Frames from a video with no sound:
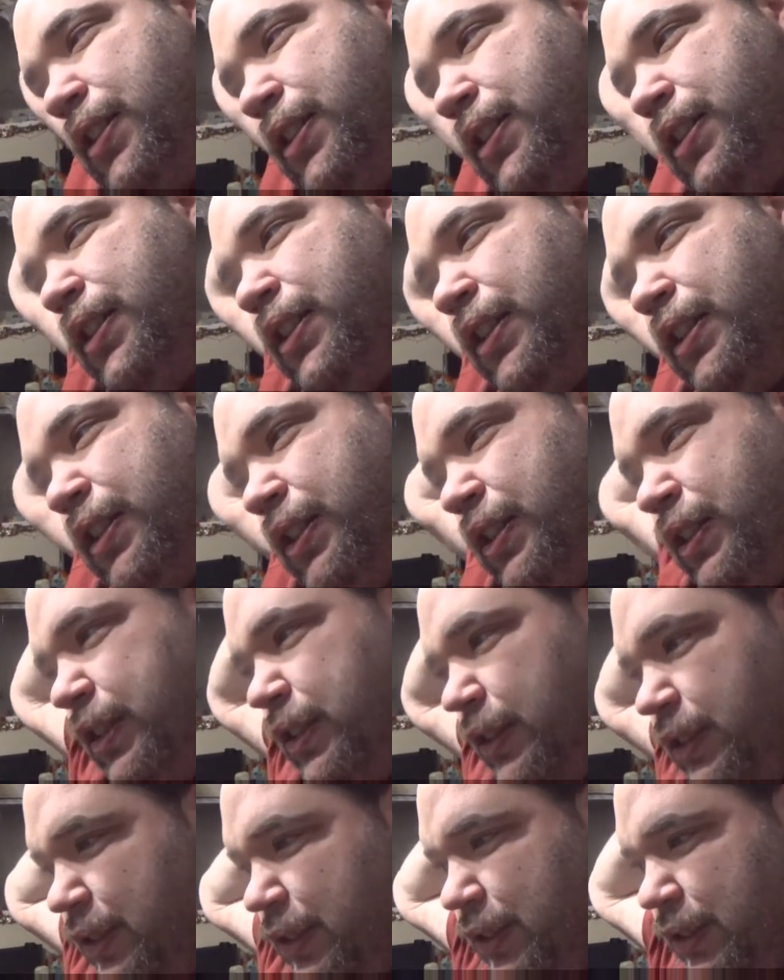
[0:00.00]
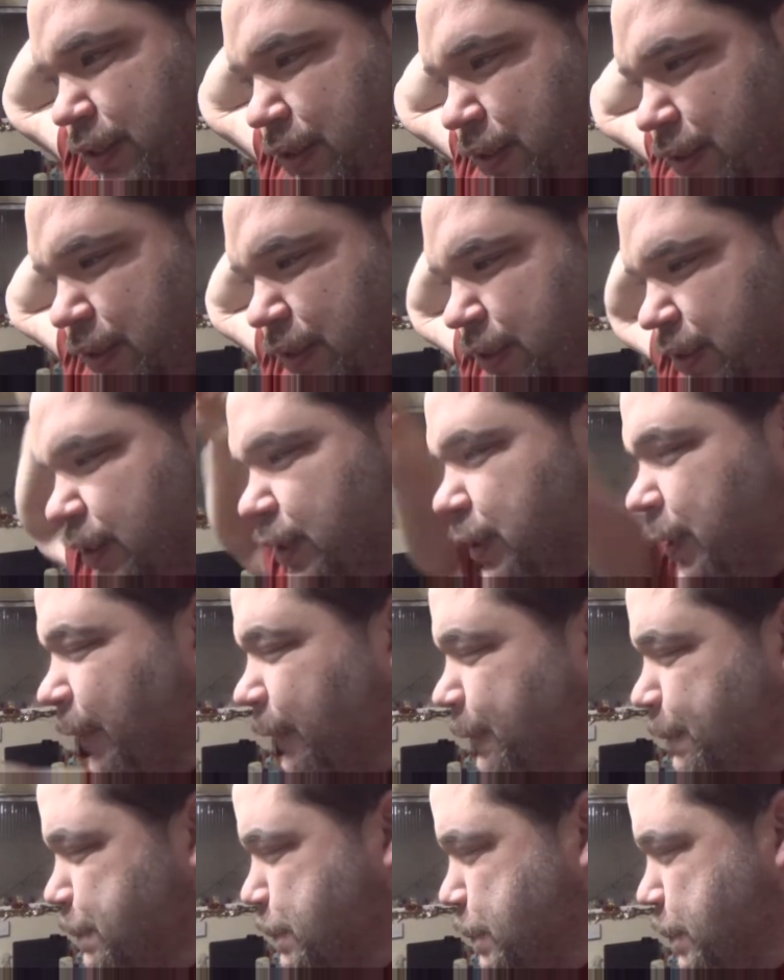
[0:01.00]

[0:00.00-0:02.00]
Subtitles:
(silence)